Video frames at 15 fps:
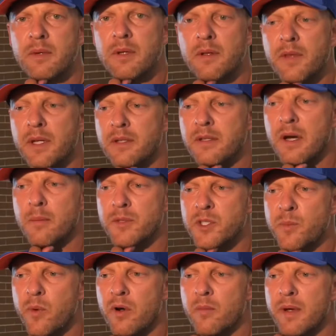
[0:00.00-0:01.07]
I think of
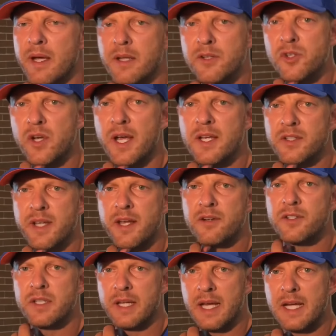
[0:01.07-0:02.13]
Thomas Sperbeck and Chaz
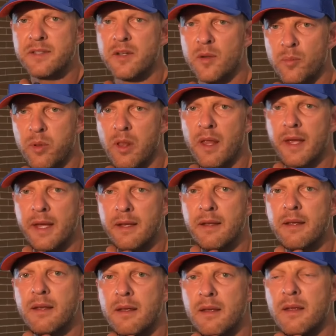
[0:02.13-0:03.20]
Anderson, guys that have played,
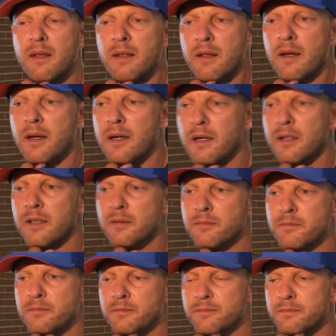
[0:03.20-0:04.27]

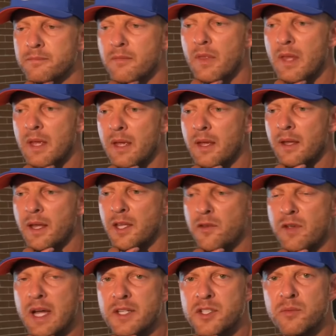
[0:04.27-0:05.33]
um, and, and,
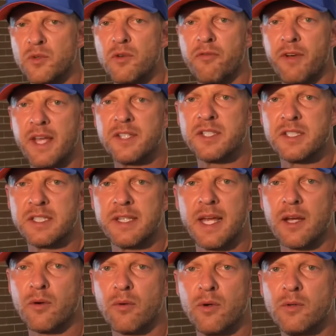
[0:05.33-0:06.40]
you've got some new faces in
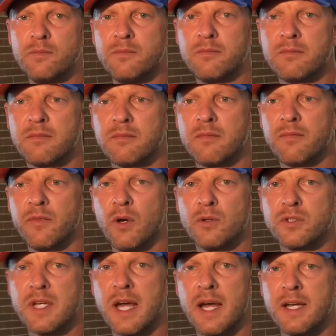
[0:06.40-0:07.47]
that group.
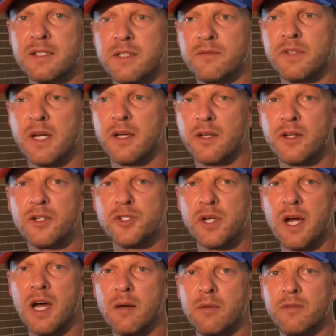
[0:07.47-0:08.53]
Those guys have done a good
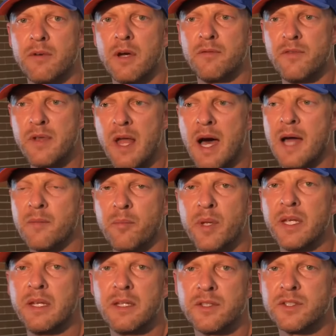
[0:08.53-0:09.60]
job of, of not
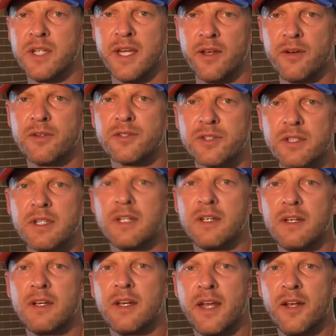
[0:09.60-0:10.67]
being seniors,
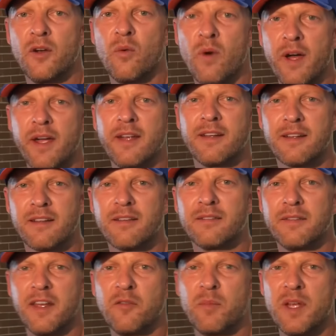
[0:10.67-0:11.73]
in a way.
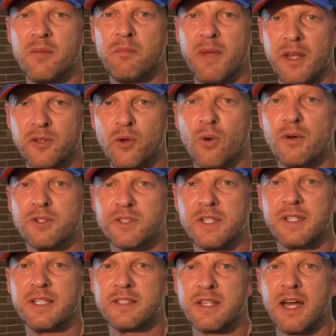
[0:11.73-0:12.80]
They've been mentors
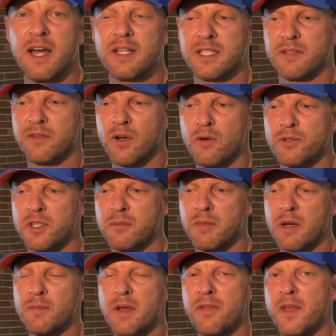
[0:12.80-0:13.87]
to these guys. They've coached them
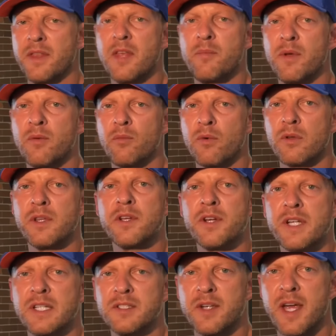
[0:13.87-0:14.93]
up. I think they've been really
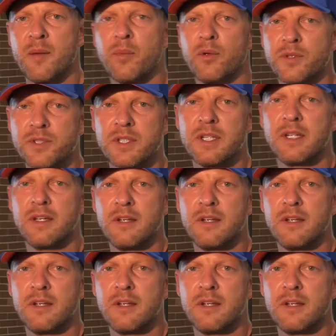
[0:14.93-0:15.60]
good examples